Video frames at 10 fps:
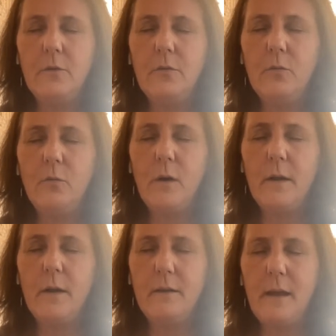to
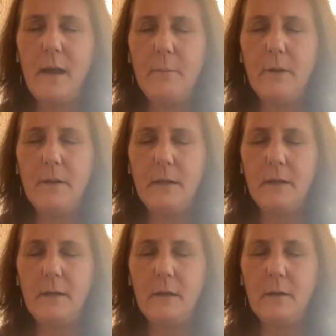what is happening
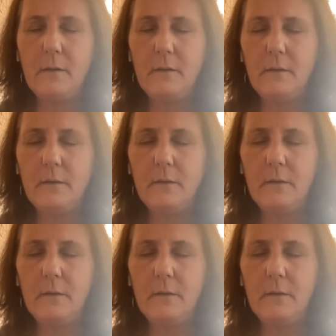in us